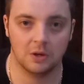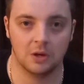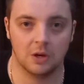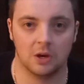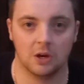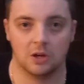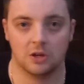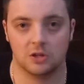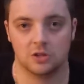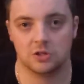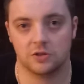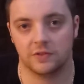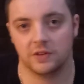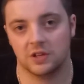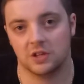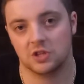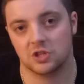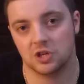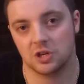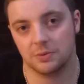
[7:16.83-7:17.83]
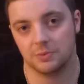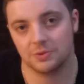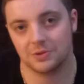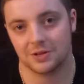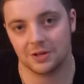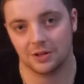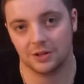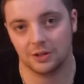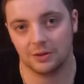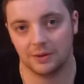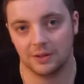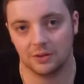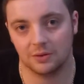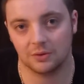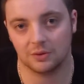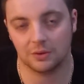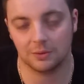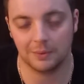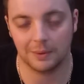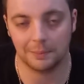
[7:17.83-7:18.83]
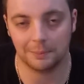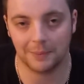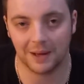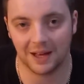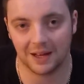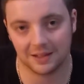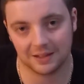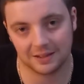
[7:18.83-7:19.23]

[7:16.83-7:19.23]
Or do you think the Germans are going to end up coming back?